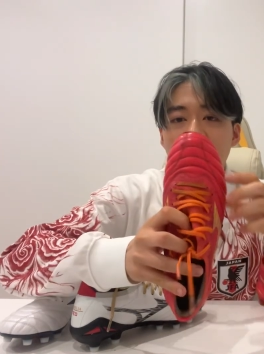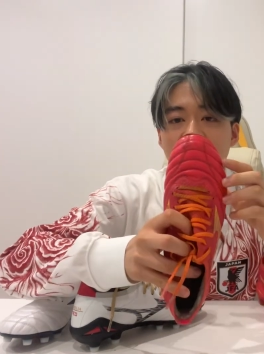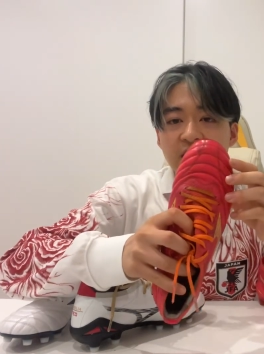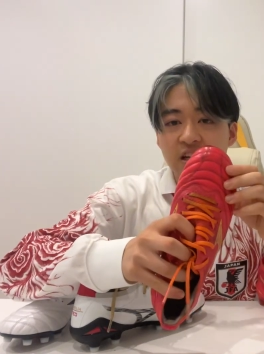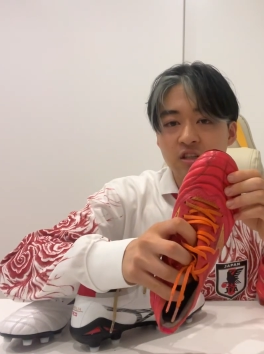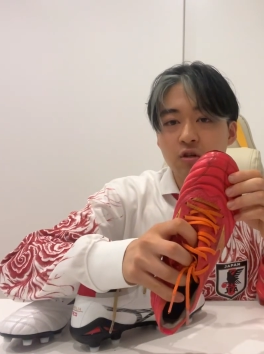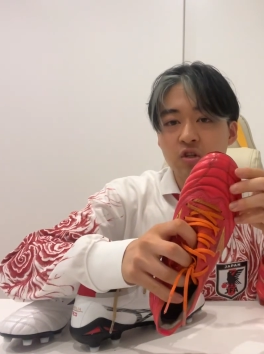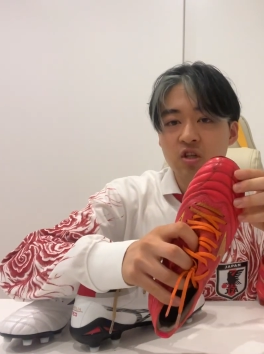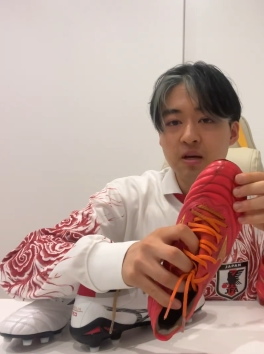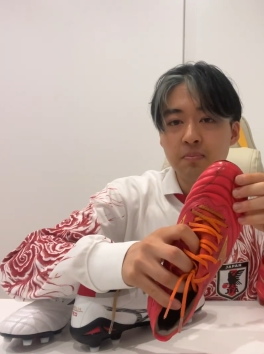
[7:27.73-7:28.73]
And it's not
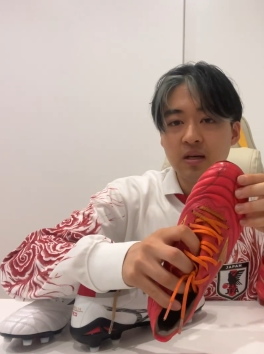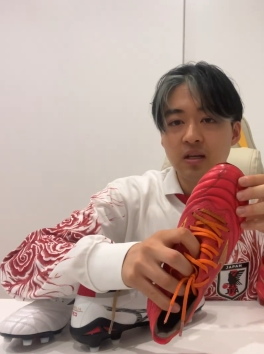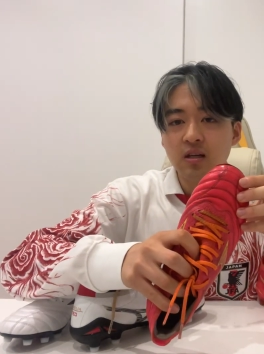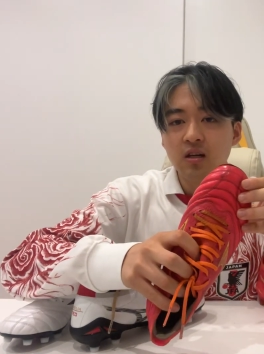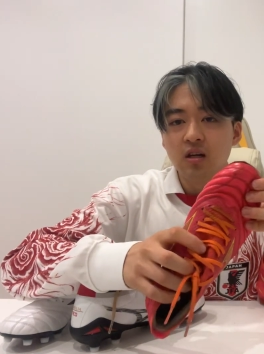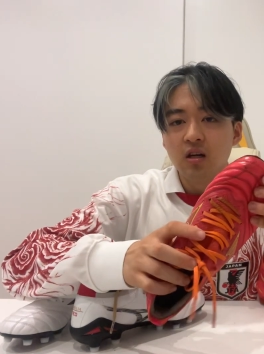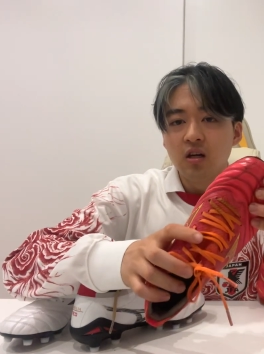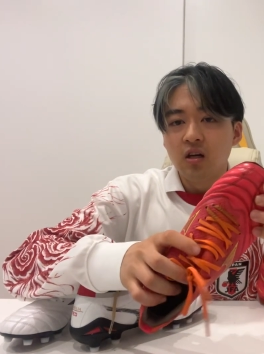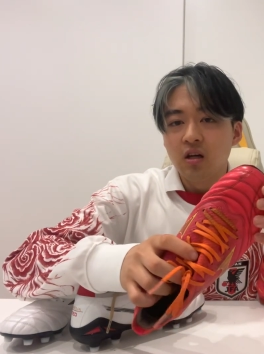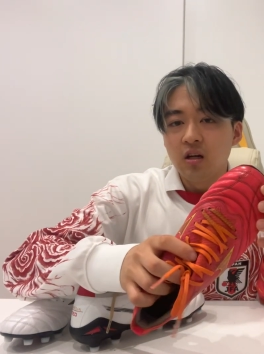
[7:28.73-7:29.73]
slippy.
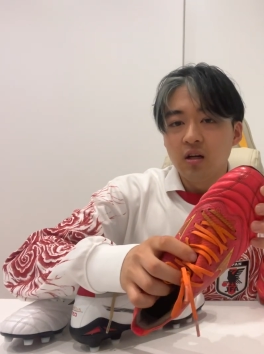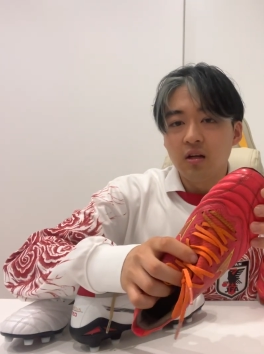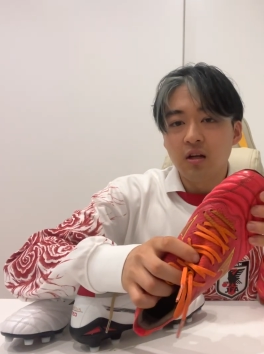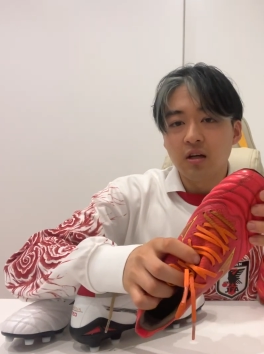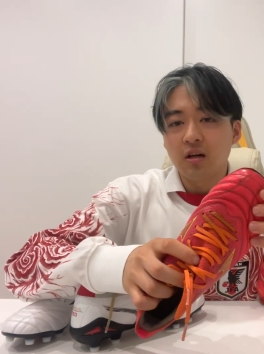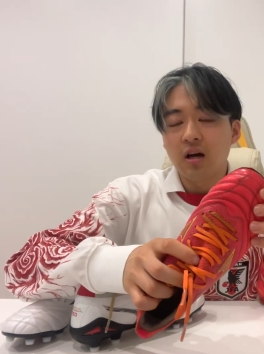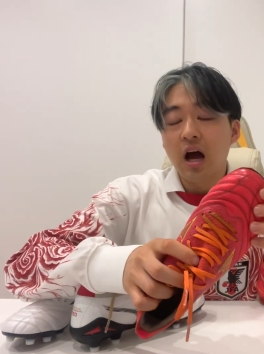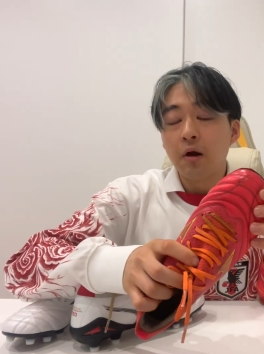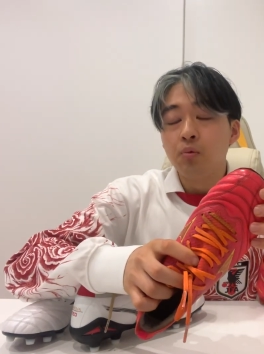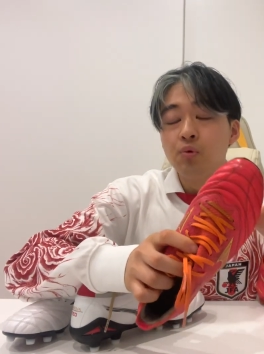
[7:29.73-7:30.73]
Like,
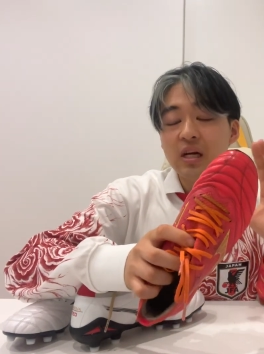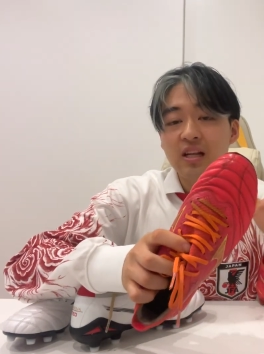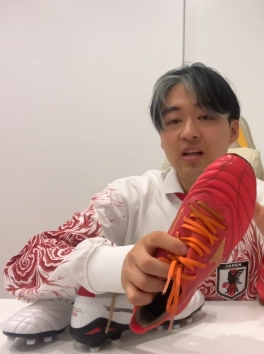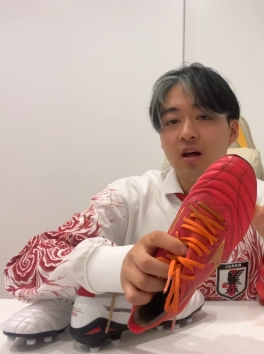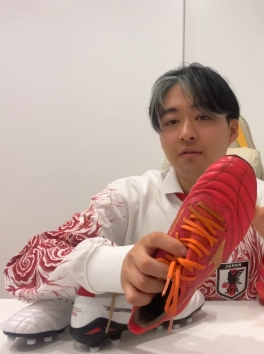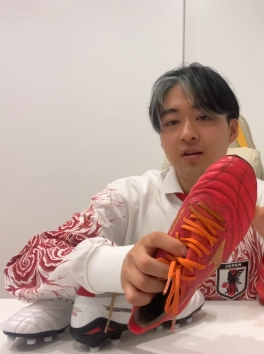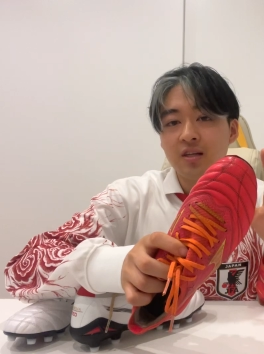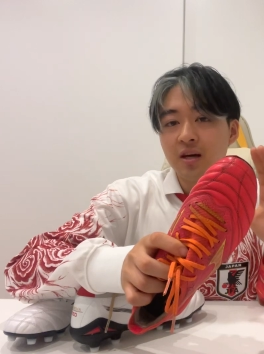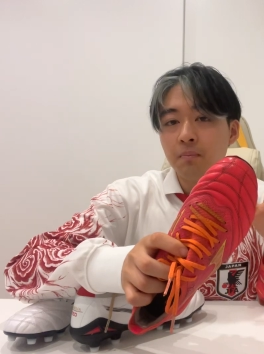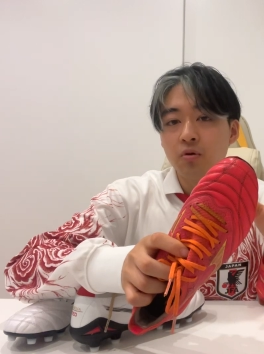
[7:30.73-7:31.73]
I really love the
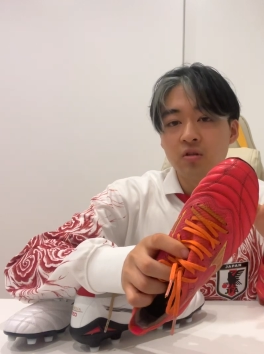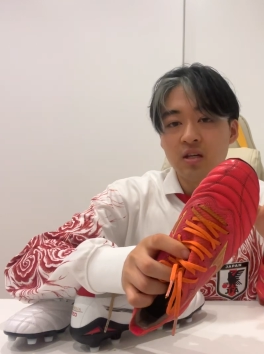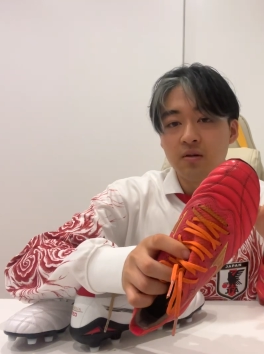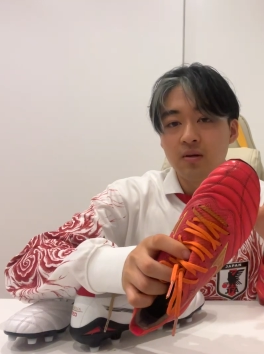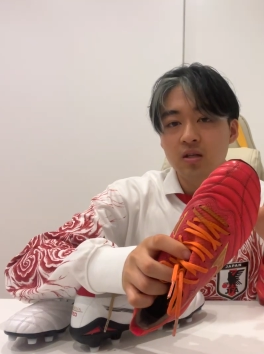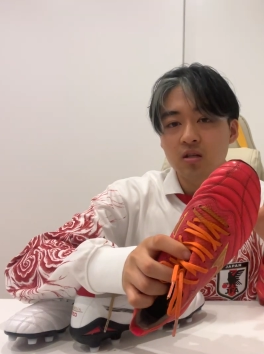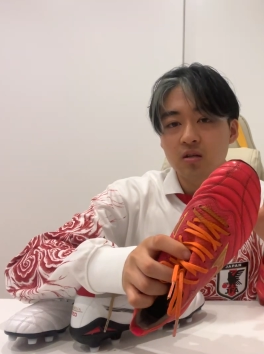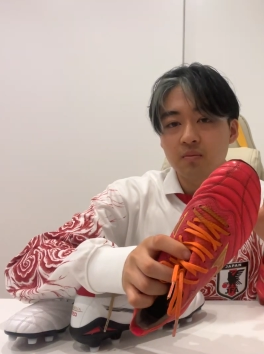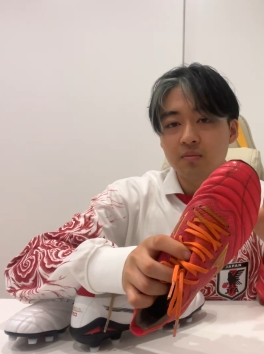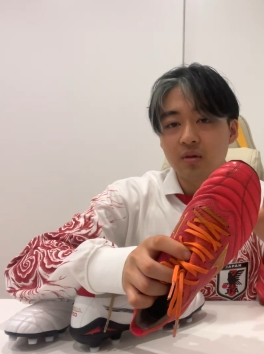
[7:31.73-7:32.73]
Tiempo series
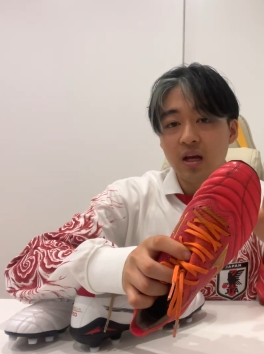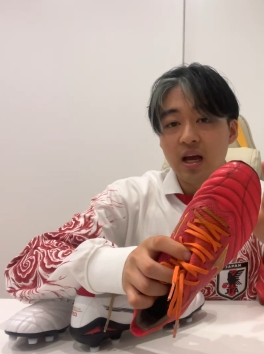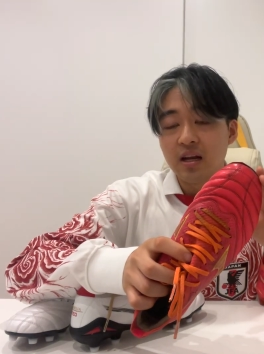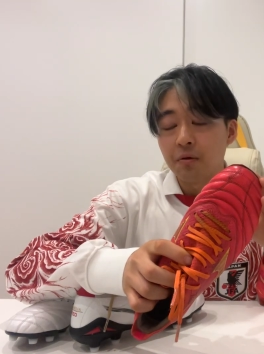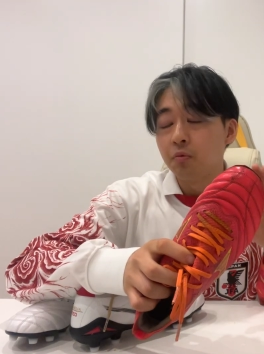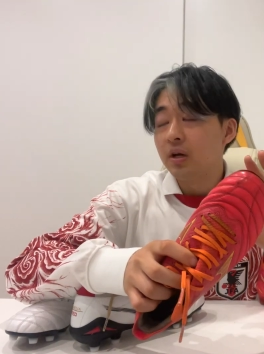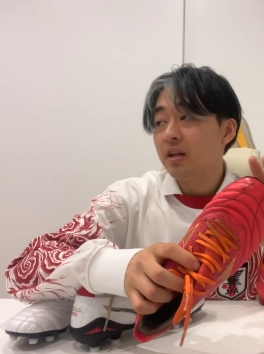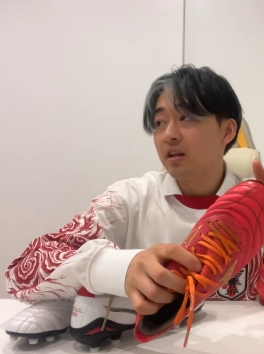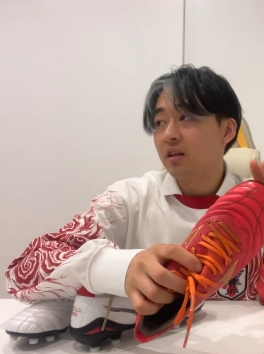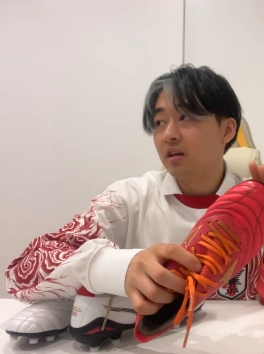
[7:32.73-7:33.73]
and I
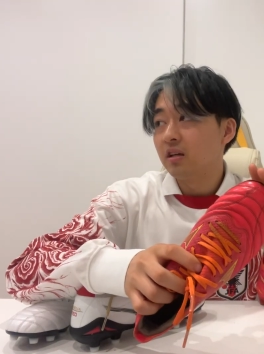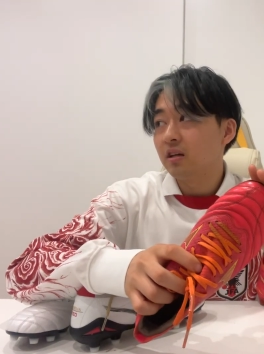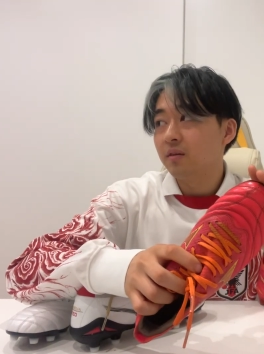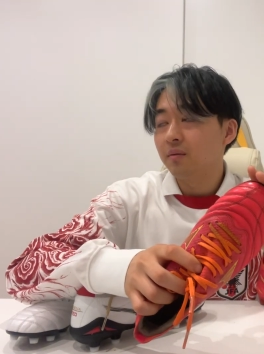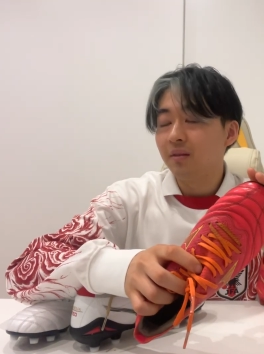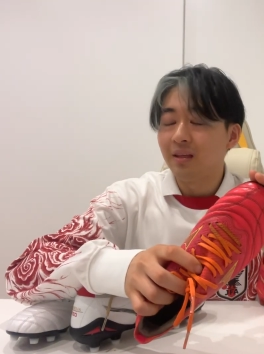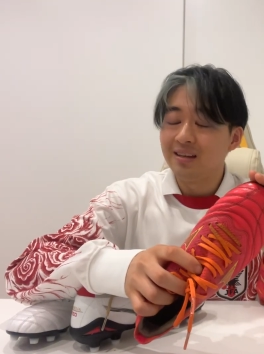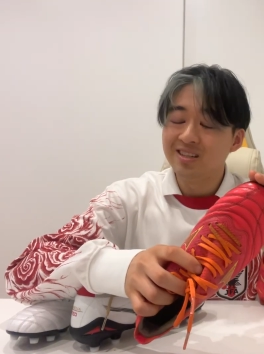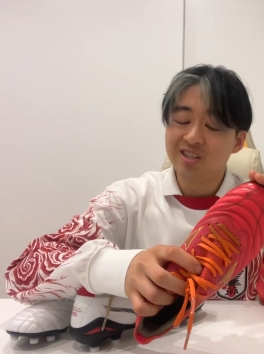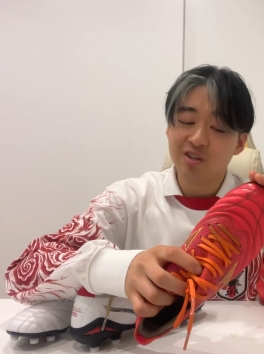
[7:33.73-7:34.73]
really think they
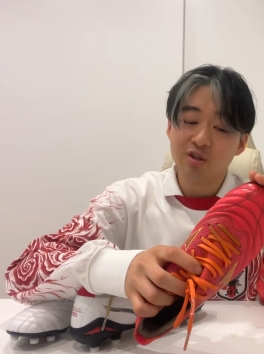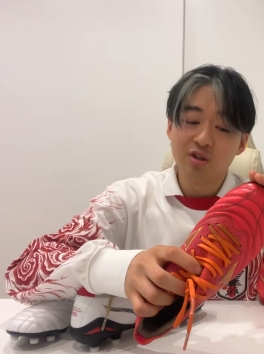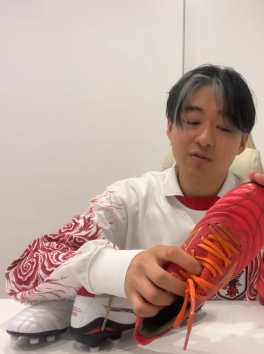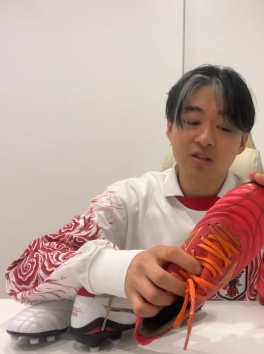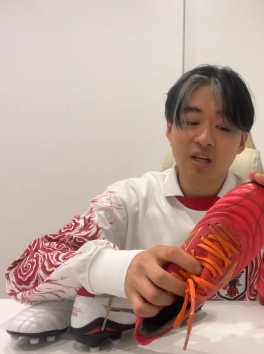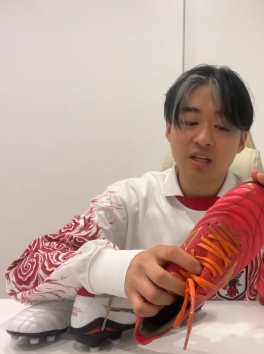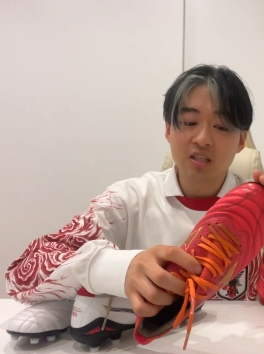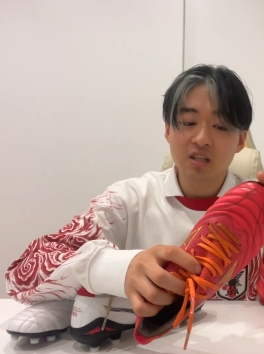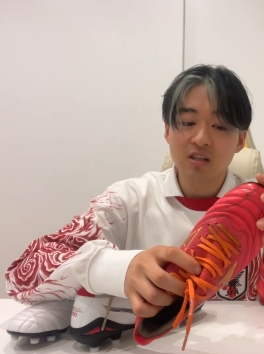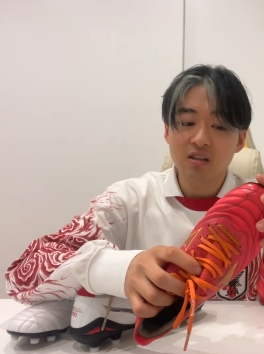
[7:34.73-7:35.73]
shouldn't have
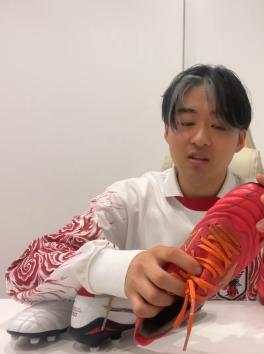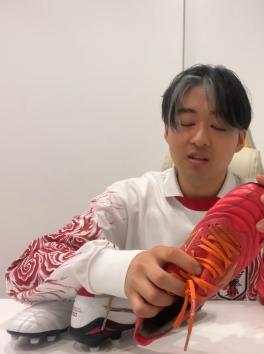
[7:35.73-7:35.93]
changed it.